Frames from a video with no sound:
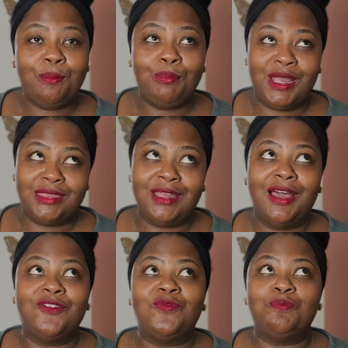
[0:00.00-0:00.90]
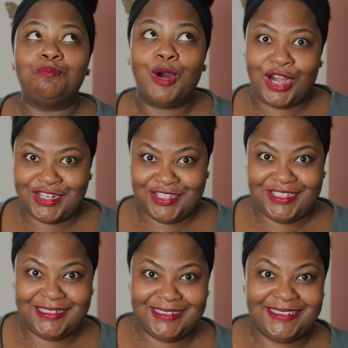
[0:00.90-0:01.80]
month of
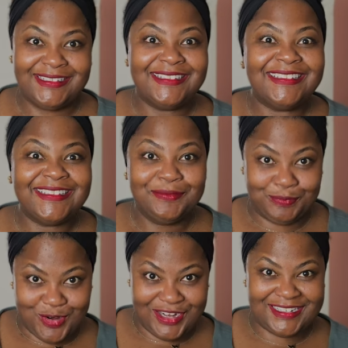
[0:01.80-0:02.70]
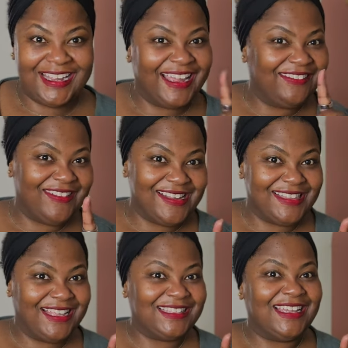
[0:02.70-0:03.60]
March. I got it right
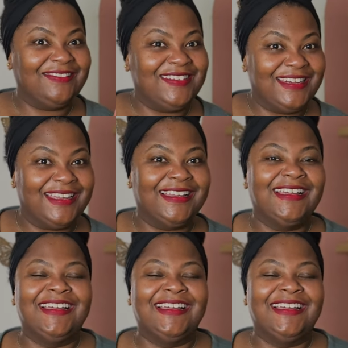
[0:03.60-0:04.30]
that time, didn't I?